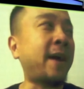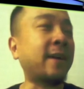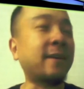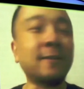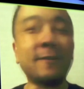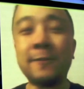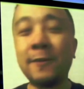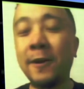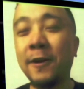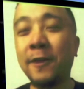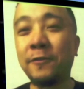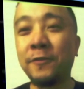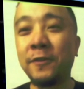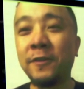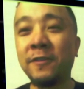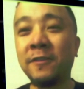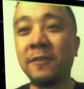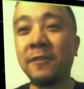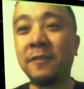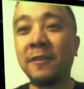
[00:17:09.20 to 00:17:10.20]
Macintosh
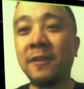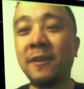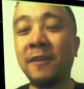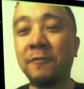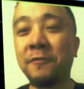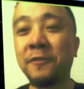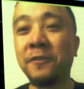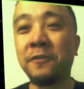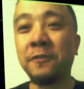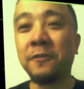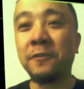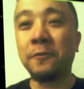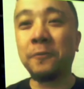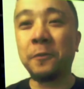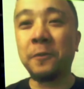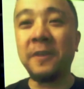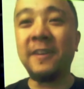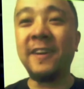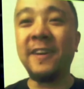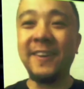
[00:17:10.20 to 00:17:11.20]
versus
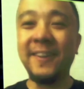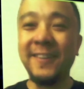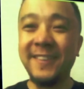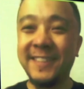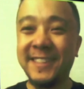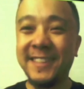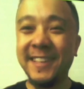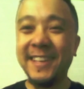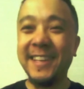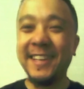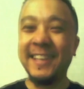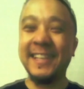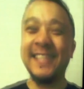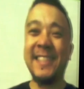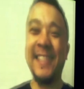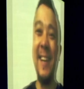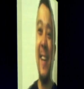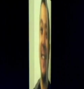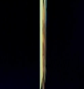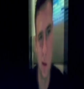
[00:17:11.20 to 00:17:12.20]
Windows. It
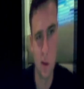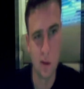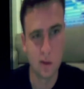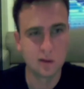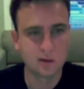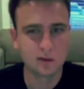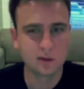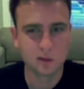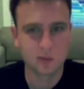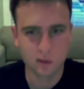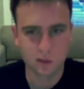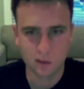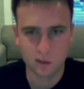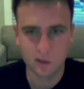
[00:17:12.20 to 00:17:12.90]
sounds like.